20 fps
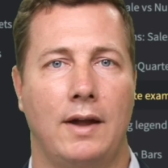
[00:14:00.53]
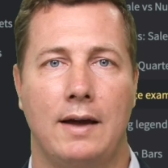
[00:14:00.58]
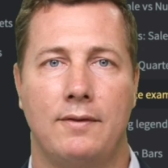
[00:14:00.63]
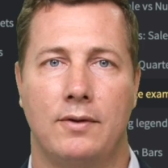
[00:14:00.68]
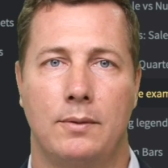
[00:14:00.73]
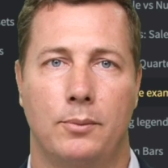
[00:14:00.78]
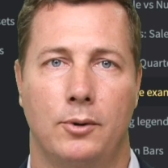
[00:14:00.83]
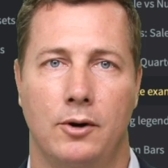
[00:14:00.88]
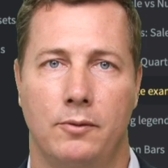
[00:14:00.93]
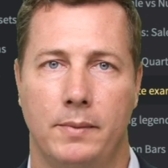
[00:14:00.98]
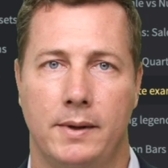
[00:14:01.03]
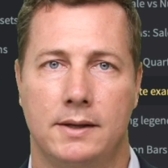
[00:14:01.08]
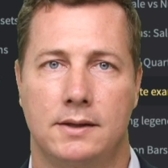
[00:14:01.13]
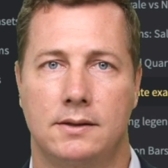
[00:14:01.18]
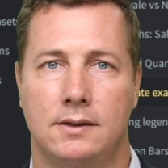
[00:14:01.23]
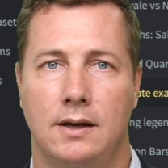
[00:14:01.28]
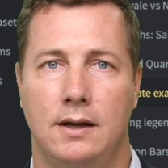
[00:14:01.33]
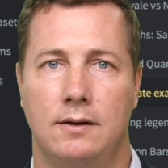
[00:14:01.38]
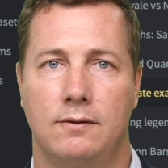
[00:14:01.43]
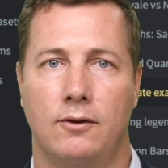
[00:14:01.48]
life
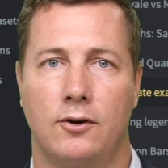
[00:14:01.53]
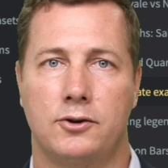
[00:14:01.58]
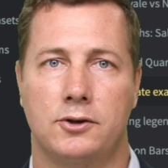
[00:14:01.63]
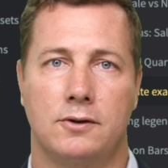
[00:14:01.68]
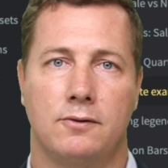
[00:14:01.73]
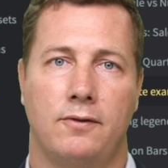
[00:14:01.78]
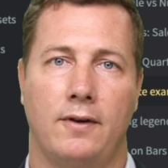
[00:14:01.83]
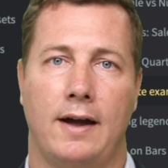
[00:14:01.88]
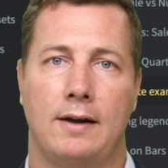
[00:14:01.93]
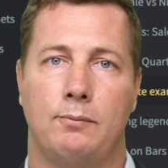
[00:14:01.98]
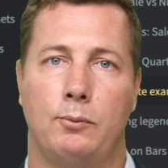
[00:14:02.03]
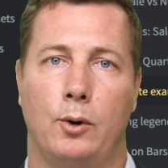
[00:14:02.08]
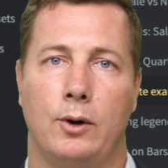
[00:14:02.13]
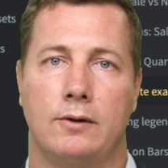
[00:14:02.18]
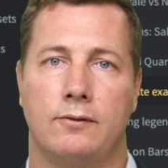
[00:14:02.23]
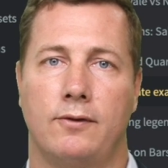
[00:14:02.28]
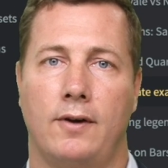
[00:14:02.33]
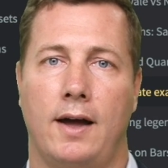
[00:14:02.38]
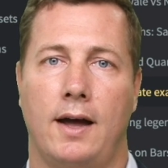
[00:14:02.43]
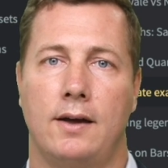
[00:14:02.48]
improvements in version
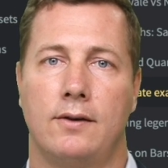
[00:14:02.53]
5.5.